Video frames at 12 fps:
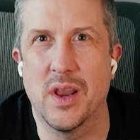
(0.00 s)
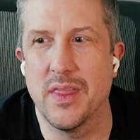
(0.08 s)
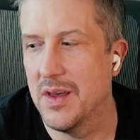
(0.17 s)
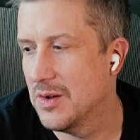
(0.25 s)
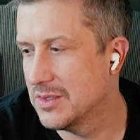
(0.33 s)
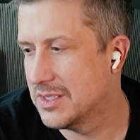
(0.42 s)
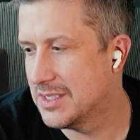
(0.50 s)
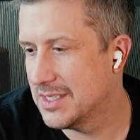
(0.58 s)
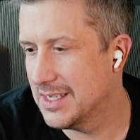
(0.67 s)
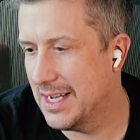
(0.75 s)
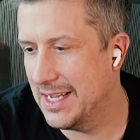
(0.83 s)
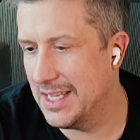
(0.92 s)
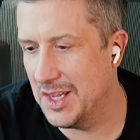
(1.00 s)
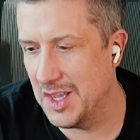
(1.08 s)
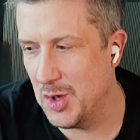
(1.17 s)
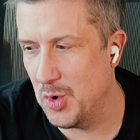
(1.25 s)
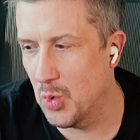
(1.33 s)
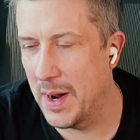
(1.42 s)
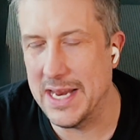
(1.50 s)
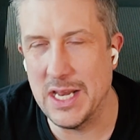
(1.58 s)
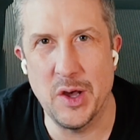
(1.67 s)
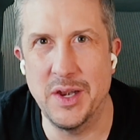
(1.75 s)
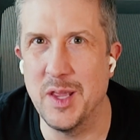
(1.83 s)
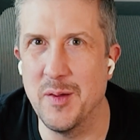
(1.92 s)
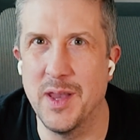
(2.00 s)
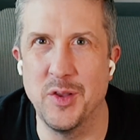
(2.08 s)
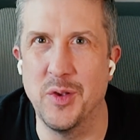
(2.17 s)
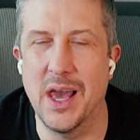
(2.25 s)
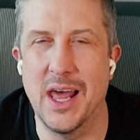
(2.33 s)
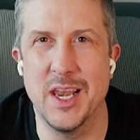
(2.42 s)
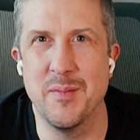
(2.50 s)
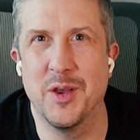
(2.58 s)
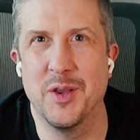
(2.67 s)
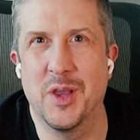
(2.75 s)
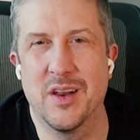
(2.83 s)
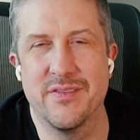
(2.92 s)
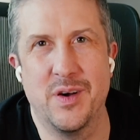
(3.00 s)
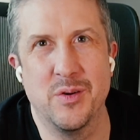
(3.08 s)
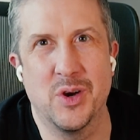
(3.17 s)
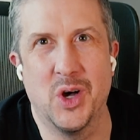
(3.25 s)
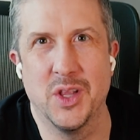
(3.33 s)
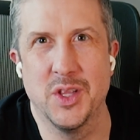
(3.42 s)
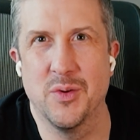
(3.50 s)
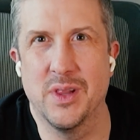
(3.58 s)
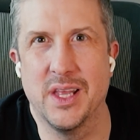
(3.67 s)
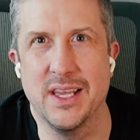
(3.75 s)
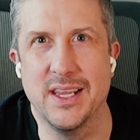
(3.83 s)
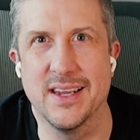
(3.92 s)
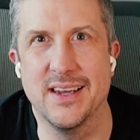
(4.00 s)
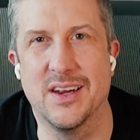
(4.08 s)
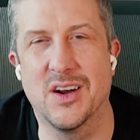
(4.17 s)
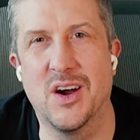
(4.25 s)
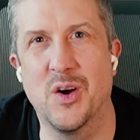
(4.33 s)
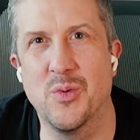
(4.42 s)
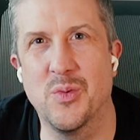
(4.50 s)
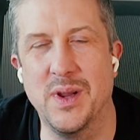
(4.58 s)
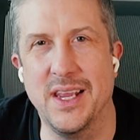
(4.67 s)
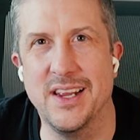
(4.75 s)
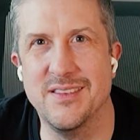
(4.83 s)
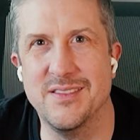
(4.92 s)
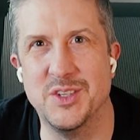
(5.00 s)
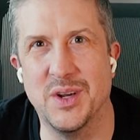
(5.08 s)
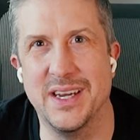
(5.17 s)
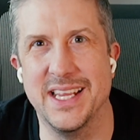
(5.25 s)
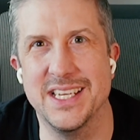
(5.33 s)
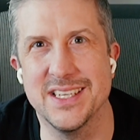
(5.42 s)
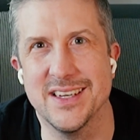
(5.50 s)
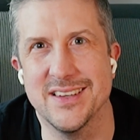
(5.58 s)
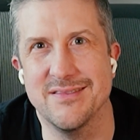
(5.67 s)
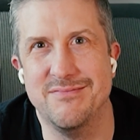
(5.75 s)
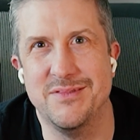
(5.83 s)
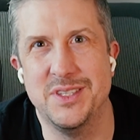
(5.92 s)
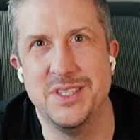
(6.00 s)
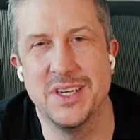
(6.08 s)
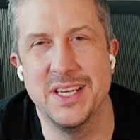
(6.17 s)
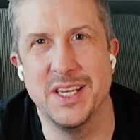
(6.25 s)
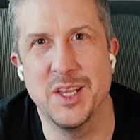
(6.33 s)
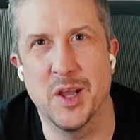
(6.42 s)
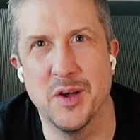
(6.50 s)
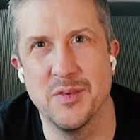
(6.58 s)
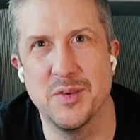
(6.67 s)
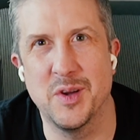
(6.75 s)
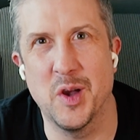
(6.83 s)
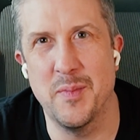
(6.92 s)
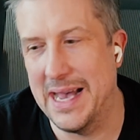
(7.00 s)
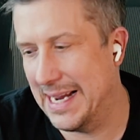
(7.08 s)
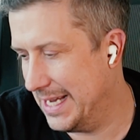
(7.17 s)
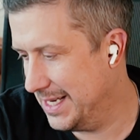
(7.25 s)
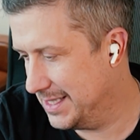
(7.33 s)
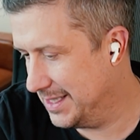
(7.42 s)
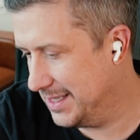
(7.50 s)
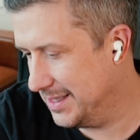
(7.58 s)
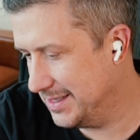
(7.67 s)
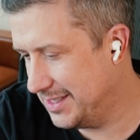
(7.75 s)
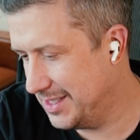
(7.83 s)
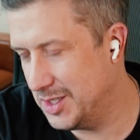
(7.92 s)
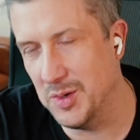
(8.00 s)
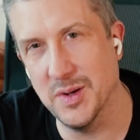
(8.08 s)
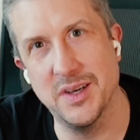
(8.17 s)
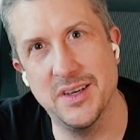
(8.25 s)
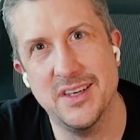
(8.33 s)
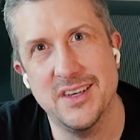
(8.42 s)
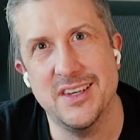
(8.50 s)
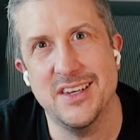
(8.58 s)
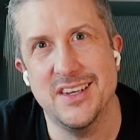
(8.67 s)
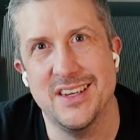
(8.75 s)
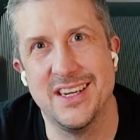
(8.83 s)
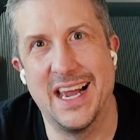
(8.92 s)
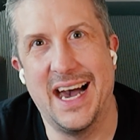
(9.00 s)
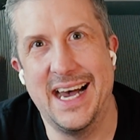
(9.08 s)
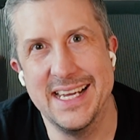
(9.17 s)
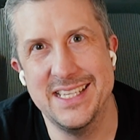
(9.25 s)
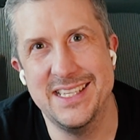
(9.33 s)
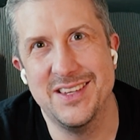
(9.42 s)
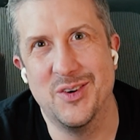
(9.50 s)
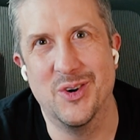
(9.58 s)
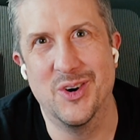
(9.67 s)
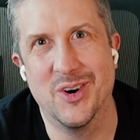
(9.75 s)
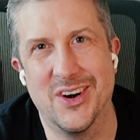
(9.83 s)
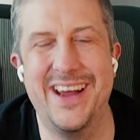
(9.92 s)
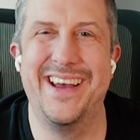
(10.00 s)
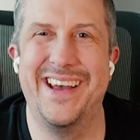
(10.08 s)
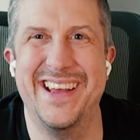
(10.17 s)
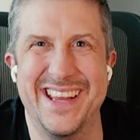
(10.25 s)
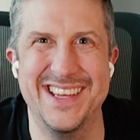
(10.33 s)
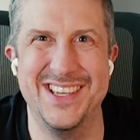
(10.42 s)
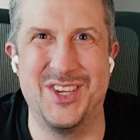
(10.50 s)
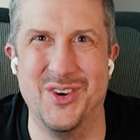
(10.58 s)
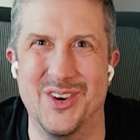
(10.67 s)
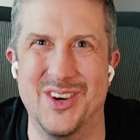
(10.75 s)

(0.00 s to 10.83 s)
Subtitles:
one of those, you were waiting on an email, you got an email, you got a phone call, and you were like, are we, do I need to go back into doing guide or tours,